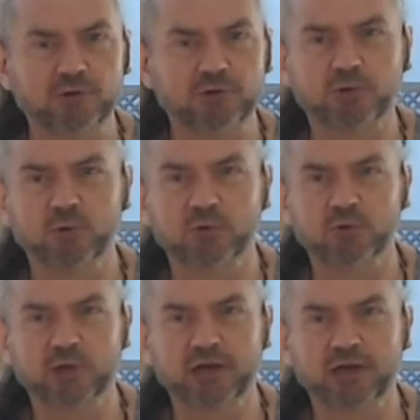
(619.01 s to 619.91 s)

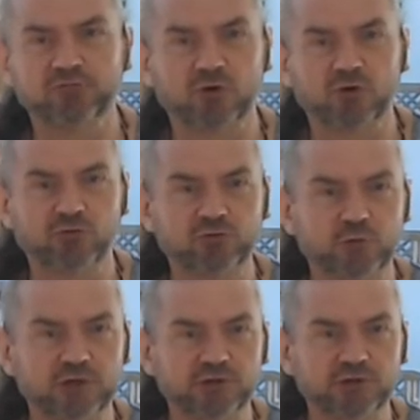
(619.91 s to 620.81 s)
We'll get
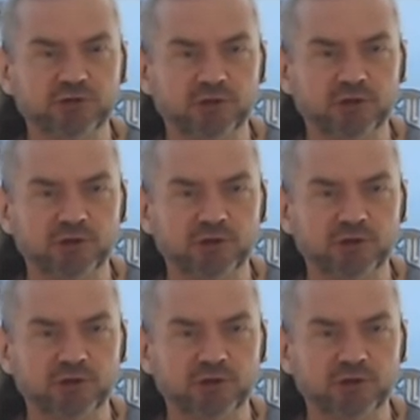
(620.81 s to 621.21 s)
involved with.